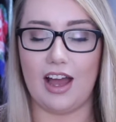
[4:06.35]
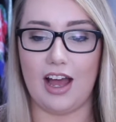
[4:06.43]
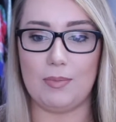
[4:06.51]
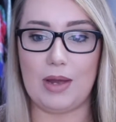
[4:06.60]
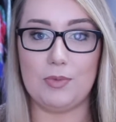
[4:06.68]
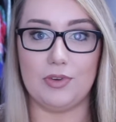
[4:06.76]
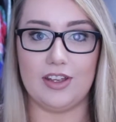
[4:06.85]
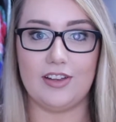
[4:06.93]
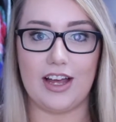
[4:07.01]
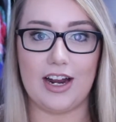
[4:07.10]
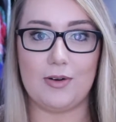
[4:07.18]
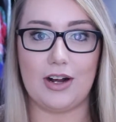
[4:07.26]
I'm really
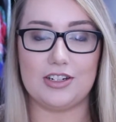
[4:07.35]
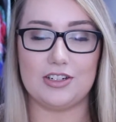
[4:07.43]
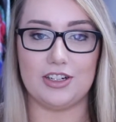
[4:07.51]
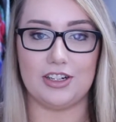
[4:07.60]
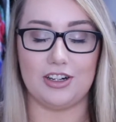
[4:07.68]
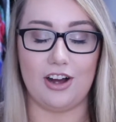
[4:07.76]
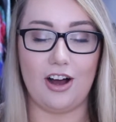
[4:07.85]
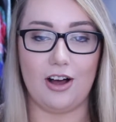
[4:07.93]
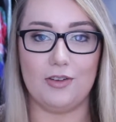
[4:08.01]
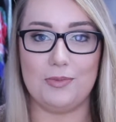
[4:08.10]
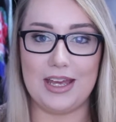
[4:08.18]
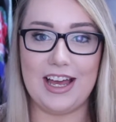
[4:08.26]
glad I watched her
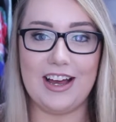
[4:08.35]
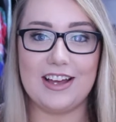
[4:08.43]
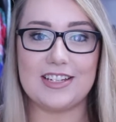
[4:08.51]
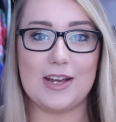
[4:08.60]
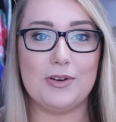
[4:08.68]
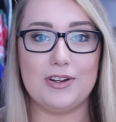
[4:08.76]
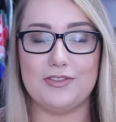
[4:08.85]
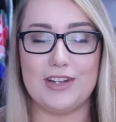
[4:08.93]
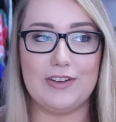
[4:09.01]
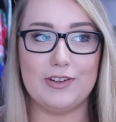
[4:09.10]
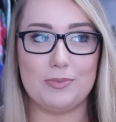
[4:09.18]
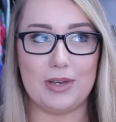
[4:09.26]
haul because I would have
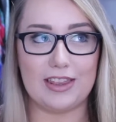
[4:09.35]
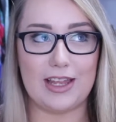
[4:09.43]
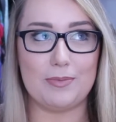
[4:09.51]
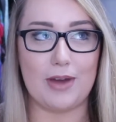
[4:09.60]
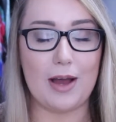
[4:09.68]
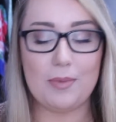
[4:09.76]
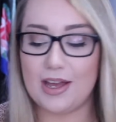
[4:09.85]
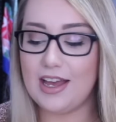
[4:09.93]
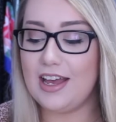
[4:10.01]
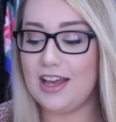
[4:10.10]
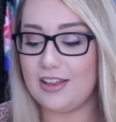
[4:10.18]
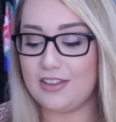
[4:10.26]
never picked them up.
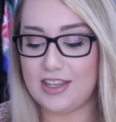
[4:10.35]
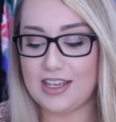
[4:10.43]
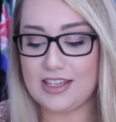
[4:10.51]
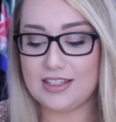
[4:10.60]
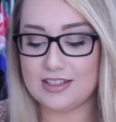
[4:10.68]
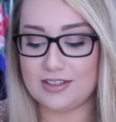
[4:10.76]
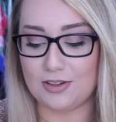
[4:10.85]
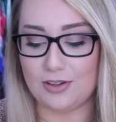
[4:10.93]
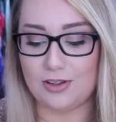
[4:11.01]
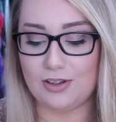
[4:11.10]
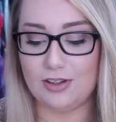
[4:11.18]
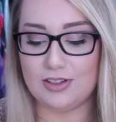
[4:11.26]
These
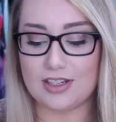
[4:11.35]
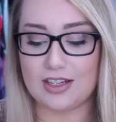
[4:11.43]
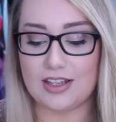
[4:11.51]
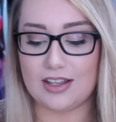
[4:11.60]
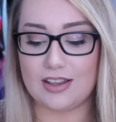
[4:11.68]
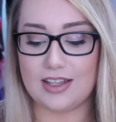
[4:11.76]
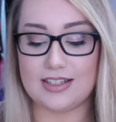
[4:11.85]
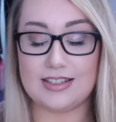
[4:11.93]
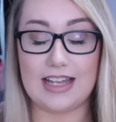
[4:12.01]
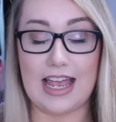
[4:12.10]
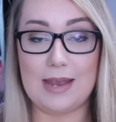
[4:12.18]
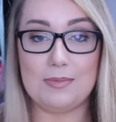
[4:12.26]
sold the
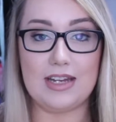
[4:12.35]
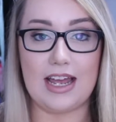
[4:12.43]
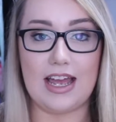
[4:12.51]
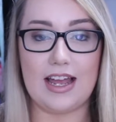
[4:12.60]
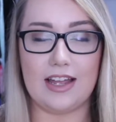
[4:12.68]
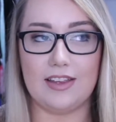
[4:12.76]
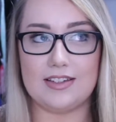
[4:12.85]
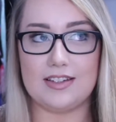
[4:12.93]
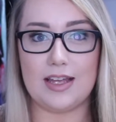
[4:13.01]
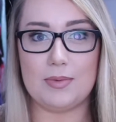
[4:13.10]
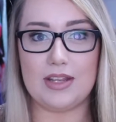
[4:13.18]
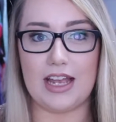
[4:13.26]
same day. I
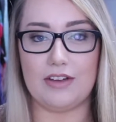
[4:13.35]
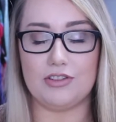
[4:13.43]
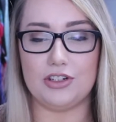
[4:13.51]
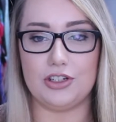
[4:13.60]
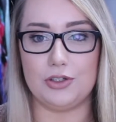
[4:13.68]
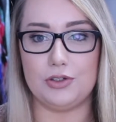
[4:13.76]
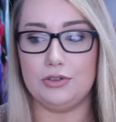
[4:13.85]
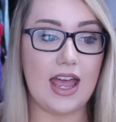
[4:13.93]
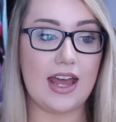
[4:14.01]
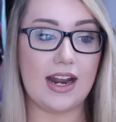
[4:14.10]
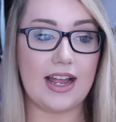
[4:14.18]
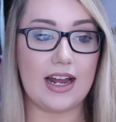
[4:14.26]
listed them in the afternoon
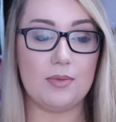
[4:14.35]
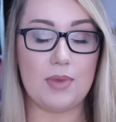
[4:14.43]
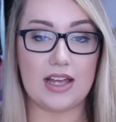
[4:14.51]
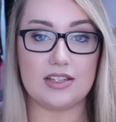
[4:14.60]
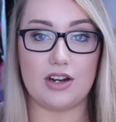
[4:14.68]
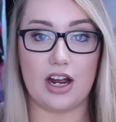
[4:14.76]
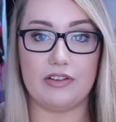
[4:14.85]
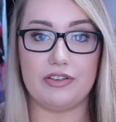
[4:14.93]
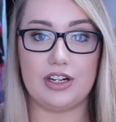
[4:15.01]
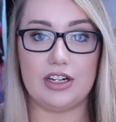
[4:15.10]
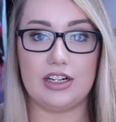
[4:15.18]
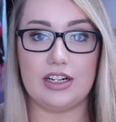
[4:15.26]
and I got a best
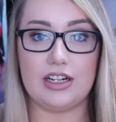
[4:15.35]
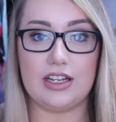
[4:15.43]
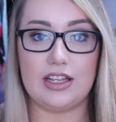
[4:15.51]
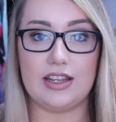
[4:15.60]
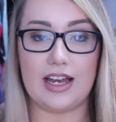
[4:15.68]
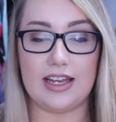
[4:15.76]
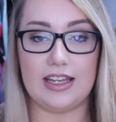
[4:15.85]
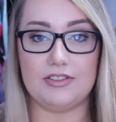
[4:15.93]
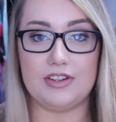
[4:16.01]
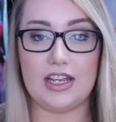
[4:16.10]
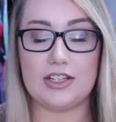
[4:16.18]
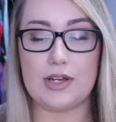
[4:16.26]
offer that
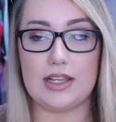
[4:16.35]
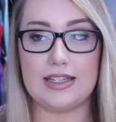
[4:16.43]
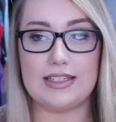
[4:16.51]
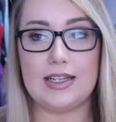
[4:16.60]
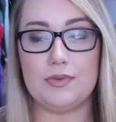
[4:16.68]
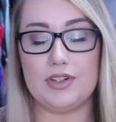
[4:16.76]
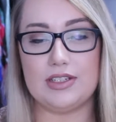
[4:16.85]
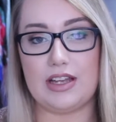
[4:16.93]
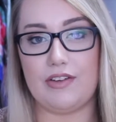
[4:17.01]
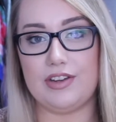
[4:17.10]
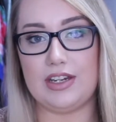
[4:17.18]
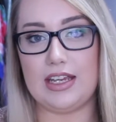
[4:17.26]
evening. So I listed them for
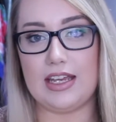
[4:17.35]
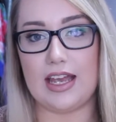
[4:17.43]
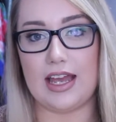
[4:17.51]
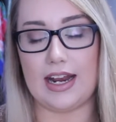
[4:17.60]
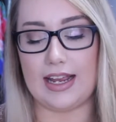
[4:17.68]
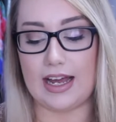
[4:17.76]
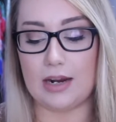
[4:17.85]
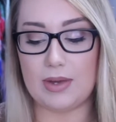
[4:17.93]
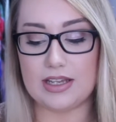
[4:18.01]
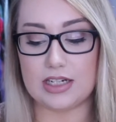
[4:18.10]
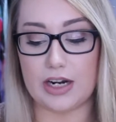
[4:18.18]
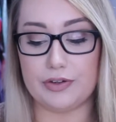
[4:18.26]
seventy dollars and I got a
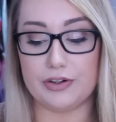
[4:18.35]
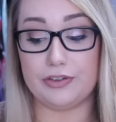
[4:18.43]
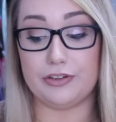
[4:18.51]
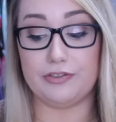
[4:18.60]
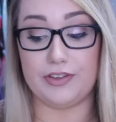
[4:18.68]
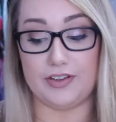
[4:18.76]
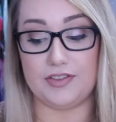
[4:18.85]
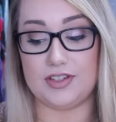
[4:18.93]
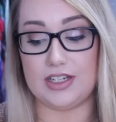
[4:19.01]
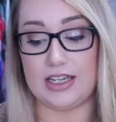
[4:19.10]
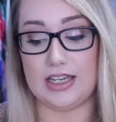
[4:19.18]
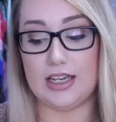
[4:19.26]
best offer for
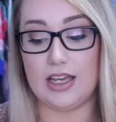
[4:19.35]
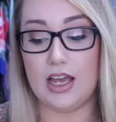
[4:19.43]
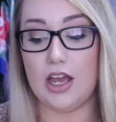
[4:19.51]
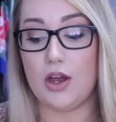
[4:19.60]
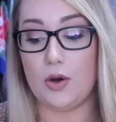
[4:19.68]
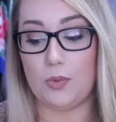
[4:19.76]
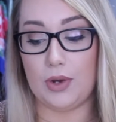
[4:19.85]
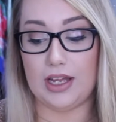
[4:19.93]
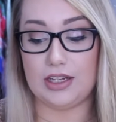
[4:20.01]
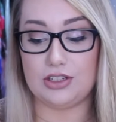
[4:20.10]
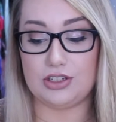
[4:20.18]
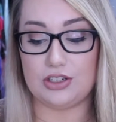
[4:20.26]
fifty dollars,
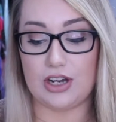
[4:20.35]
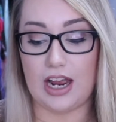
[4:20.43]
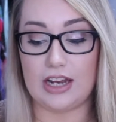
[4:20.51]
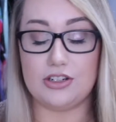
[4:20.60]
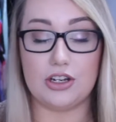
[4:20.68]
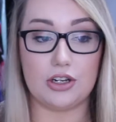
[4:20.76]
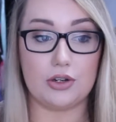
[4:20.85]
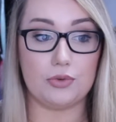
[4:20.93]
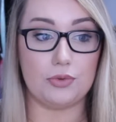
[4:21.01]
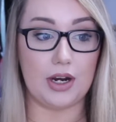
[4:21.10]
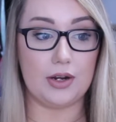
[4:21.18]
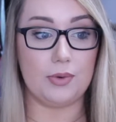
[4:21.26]
which I
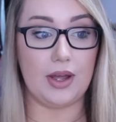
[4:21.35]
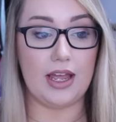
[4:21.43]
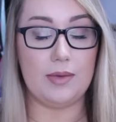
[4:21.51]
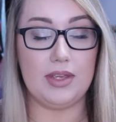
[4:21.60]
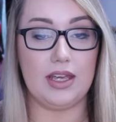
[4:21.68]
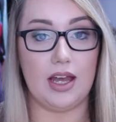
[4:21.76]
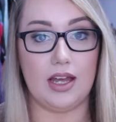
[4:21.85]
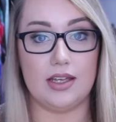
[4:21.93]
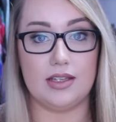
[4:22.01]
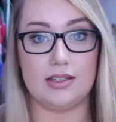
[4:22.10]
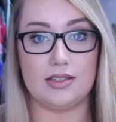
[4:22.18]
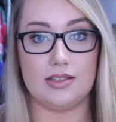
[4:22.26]
took right away
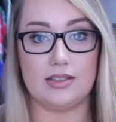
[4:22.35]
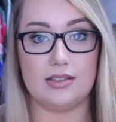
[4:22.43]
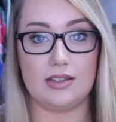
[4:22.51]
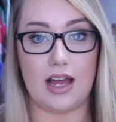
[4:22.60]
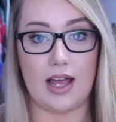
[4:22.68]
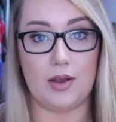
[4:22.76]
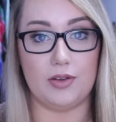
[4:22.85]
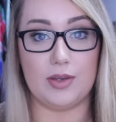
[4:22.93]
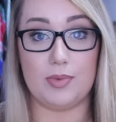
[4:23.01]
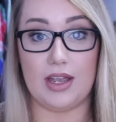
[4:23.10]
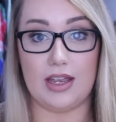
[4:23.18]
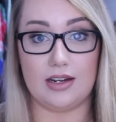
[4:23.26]
because I
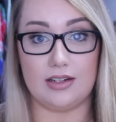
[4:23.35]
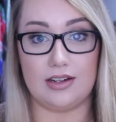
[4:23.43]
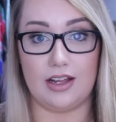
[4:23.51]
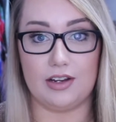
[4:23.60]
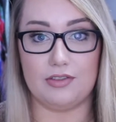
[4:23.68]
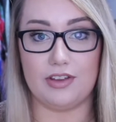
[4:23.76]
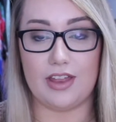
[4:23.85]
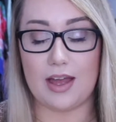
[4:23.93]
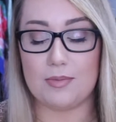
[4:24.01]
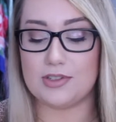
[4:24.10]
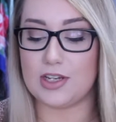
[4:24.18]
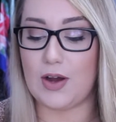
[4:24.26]
only paid a dollar for
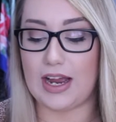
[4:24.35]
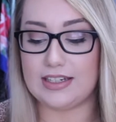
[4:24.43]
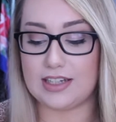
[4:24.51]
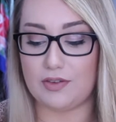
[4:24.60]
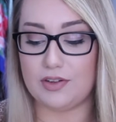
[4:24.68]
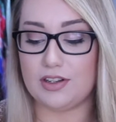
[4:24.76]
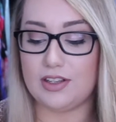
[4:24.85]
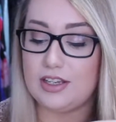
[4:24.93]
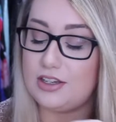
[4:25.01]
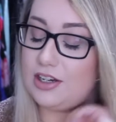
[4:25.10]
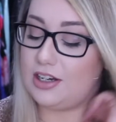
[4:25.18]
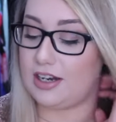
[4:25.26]
them. So I definitely
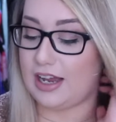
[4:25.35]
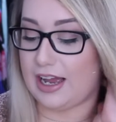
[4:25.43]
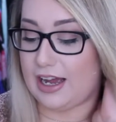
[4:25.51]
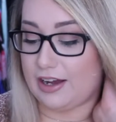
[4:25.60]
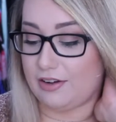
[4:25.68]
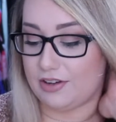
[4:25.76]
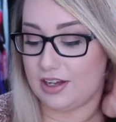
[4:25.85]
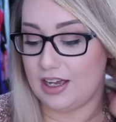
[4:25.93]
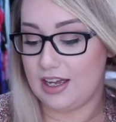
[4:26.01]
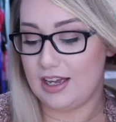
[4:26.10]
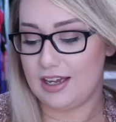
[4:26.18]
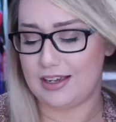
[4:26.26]
could have
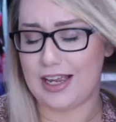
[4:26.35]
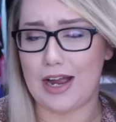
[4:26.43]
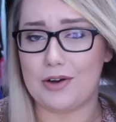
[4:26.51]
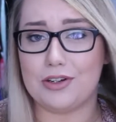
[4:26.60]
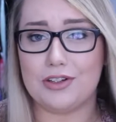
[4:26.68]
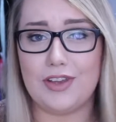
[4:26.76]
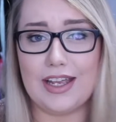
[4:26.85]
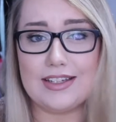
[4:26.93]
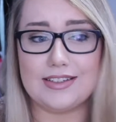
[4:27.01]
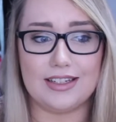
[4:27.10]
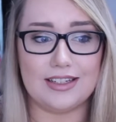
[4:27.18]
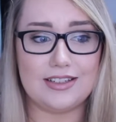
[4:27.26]
countered like
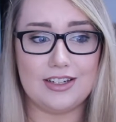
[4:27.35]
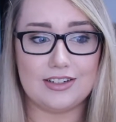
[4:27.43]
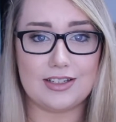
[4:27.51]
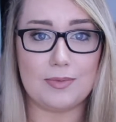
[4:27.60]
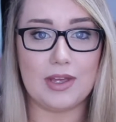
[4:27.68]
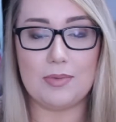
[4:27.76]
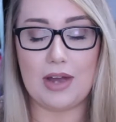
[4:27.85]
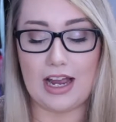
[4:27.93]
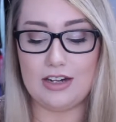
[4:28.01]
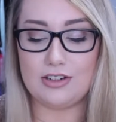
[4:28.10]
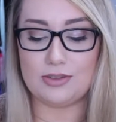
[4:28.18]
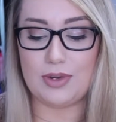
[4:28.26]
sixty dollars or something, but
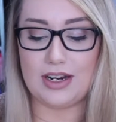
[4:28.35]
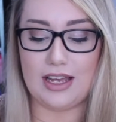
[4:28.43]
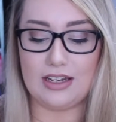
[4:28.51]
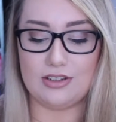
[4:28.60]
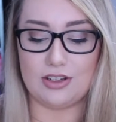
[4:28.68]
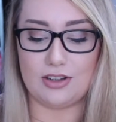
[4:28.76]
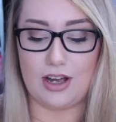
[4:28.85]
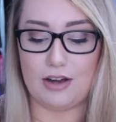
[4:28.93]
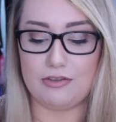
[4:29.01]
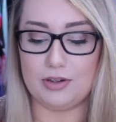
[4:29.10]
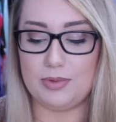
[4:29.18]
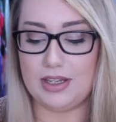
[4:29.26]
I just went ahead and took the
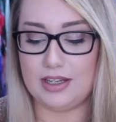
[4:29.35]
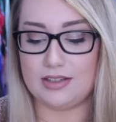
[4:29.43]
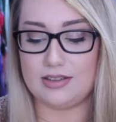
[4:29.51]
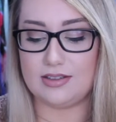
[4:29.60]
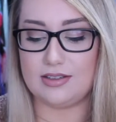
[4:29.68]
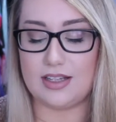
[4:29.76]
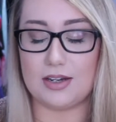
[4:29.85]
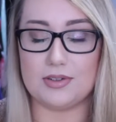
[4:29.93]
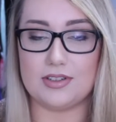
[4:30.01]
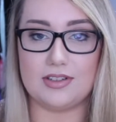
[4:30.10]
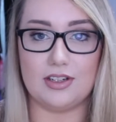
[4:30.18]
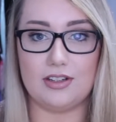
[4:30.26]
offer because that was
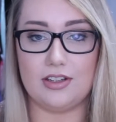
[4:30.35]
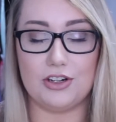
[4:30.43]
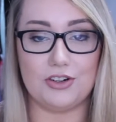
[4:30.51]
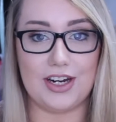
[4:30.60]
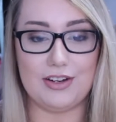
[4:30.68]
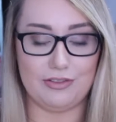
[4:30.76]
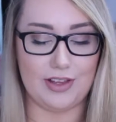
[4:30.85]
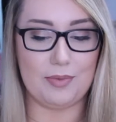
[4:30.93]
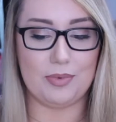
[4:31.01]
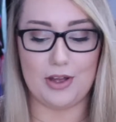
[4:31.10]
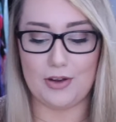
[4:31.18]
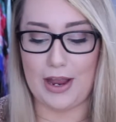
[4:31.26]
still a great flip.
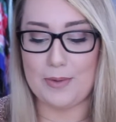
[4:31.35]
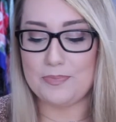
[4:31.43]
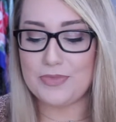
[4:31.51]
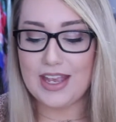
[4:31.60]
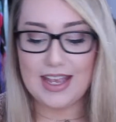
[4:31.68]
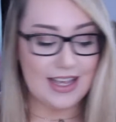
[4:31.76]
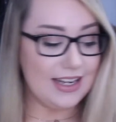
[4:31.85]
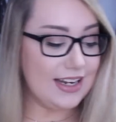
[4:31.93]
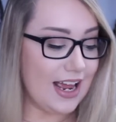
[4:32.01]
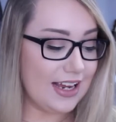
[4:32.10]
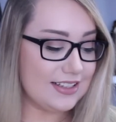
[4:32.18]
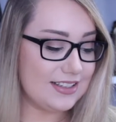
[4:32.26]
Okay,
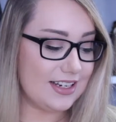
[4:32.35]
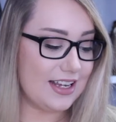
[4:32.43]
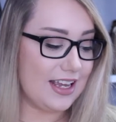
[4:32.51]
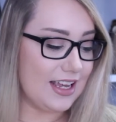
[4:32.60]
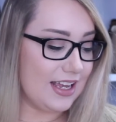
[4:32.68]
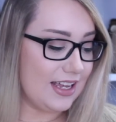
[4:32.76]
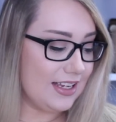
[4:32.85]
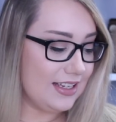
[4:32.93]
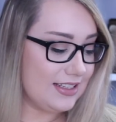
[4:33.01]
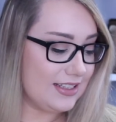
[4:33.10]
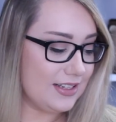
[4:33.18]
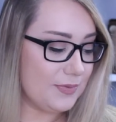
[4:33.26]
next
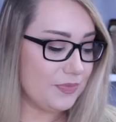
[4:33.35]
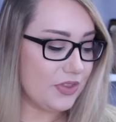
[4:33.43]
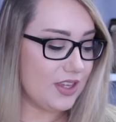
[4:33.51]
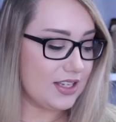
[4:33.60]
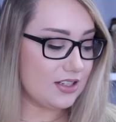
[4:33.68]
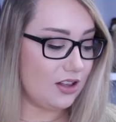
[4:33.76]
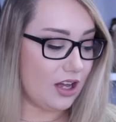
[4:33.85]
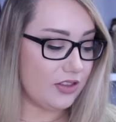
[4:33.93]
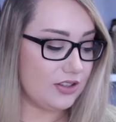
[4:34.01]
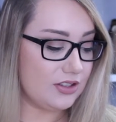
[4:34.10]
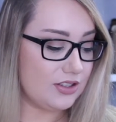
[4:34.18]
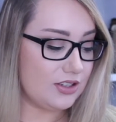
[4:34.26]
is this Cloth
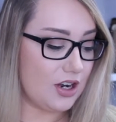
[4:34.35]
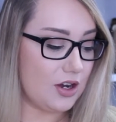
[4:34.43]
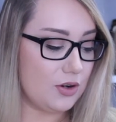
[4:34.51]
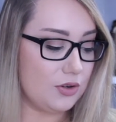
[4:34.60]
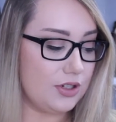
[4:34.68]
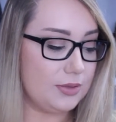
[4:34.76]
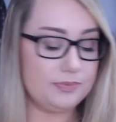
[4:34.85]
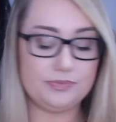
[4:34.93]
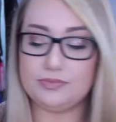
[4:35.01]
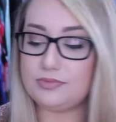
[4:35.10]
and Stone